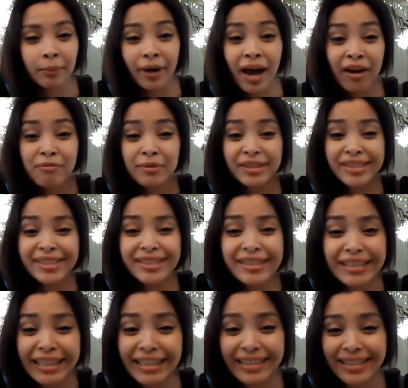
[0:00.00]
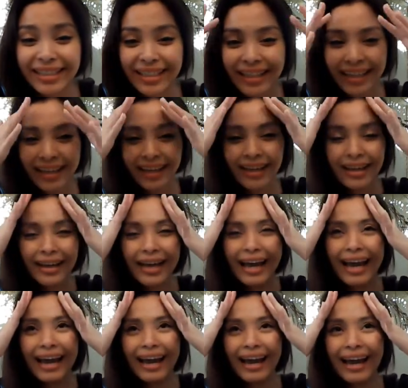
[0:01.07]
but I've been sneezing.
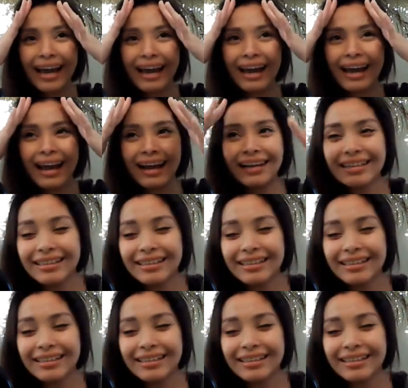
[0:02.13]
Ah.